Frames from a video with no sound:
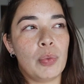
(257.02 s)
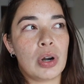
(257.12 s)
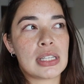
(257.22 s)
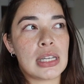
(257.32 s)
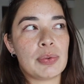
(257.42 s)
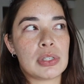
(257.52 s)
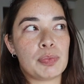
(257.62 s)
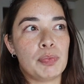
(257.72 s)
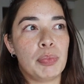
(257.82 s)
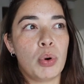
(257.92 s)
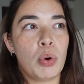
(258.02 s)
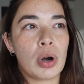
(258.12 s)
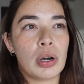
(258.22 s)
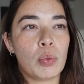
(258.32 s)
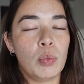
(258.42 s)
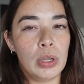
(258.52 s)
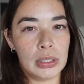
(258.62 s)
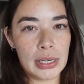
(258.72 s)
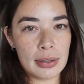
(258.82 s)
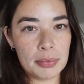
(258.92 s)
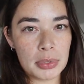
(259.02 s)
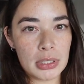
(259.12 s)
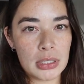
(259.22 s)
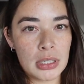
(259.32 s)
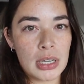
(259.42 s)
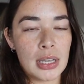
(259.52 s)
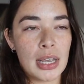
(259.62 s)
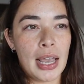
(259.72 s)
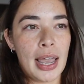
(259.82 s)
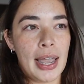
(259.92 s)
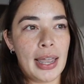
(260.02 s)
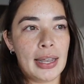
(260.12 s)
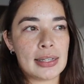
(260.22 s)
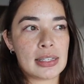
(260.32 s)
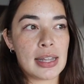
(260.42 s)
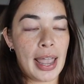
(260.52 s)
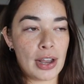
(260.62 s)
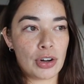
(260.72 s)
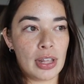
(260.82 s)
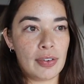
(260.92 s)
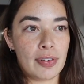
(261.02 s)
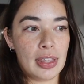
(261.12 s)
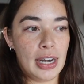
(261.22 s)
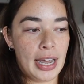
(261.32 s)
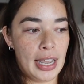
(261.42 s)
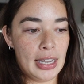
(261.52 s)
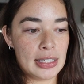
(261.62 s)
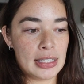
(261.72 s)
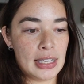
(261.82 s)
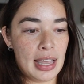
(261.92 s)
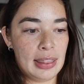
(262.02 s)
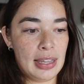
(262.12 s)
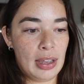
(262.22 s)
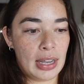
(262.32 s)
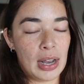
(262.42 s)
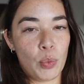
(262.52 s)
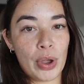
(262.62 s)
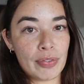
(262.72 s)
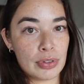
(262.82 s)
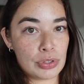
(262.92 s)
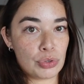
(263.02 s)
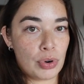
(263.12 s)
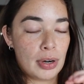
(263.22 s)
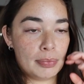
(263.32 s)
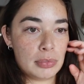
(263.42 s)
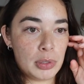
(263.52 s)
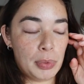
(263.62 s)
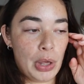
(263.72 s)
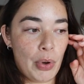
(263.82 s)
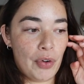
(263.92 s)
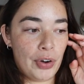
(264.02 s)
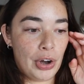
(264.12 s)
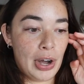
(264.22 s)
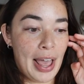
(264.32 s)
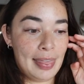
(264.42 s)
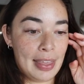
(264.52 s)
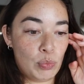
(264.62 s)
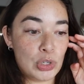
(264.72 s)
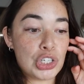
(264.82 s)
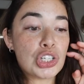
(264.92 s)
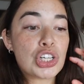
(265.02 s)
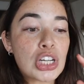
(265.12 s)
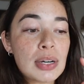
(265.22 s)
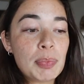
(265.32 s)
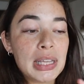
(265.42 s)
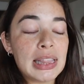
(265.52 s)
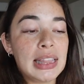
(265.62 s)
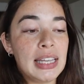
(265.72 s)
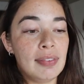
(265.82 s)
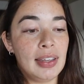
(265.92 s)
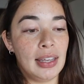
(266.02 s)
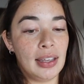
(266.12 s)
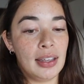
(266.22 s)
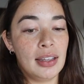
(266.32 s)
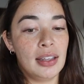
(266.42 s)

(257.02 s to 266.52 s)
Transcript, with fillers: I wanna say it was Port Williams and anchor there for the night and then kind of wait for the storm to blow over. And then we should be leaving